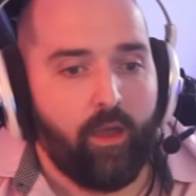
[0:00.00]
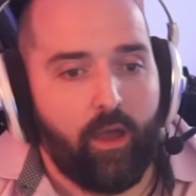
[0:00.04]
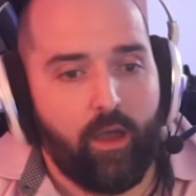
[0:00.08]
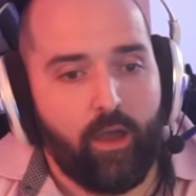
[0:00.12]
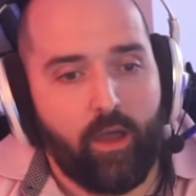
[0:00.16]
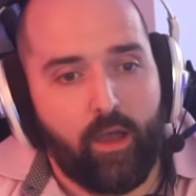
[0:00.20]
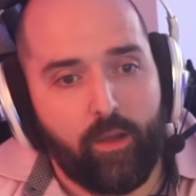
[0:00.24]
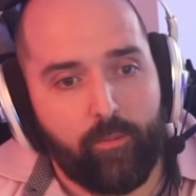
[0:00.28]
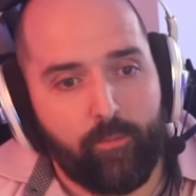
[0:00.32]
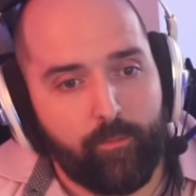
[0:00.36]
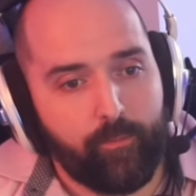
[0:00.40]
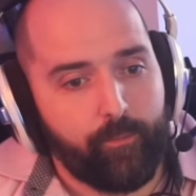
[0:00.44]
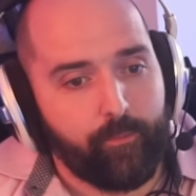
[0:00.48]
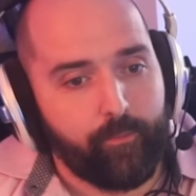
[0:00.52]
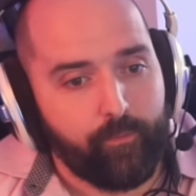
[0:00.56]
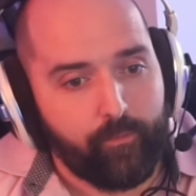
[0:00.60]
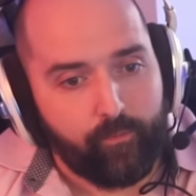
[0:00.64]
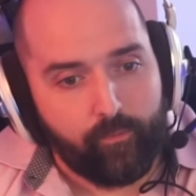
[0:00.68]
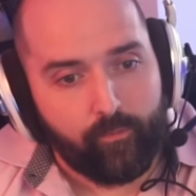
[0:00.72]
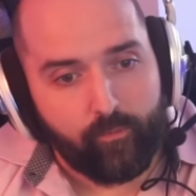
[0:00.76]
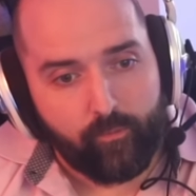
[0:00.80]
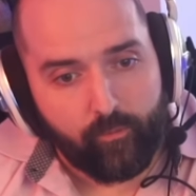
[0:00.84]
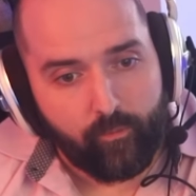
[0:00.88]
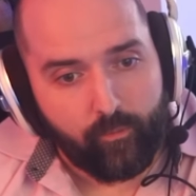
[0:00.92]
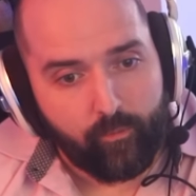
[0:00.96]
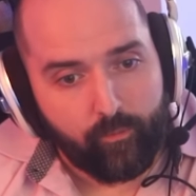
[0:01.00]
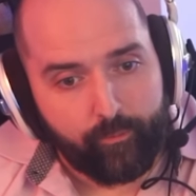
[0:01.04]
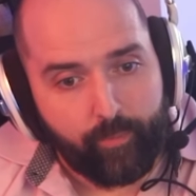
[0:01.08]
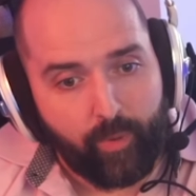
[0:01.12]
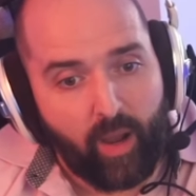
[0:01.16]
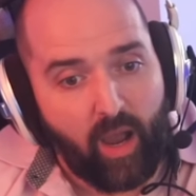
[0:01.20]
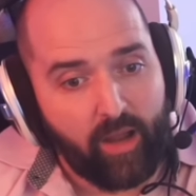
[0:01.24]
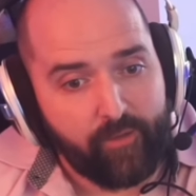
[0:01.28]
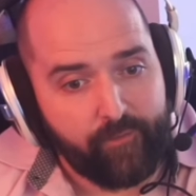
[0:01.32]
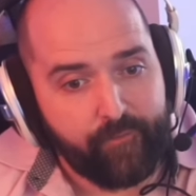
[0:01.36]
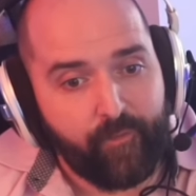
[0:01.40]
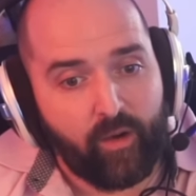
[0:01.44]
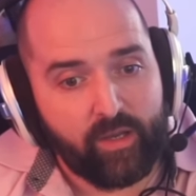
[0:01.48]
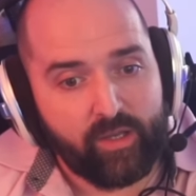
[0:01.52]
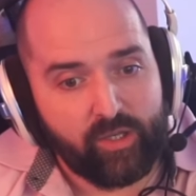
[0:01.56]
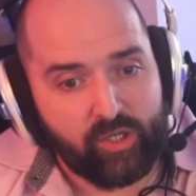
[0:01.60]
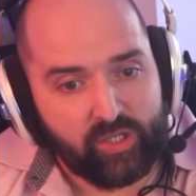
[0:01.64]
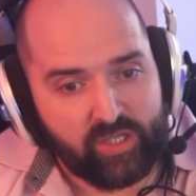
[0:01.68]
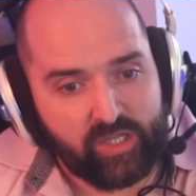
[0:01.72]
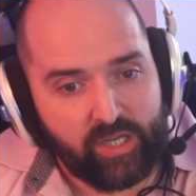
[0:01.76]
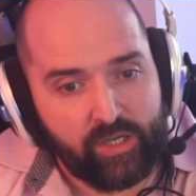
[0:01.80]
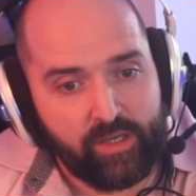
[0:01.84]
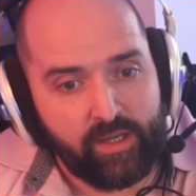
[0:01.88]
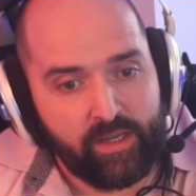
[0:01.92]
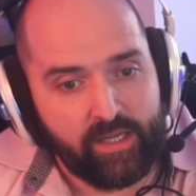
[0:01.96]
But I find
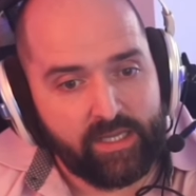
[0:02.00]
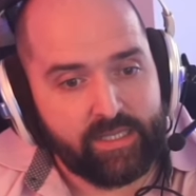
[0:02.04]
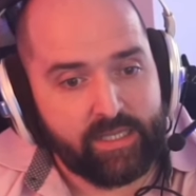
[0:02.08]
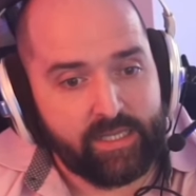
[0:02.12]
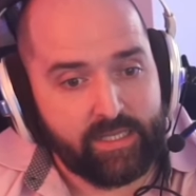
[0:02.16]
just turning this